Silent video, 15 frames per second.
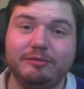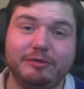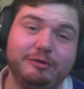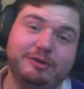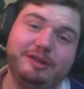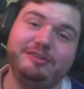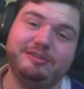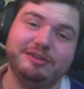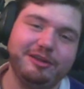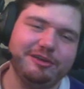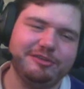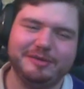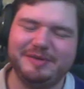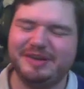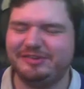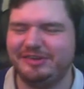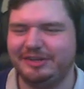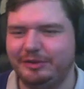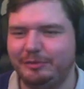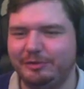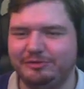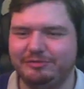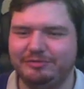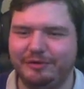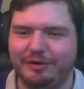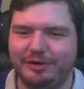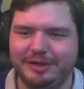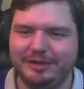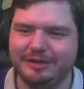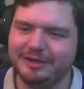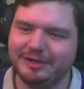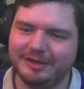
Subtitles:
or at least the last time I checked I wasn't 30.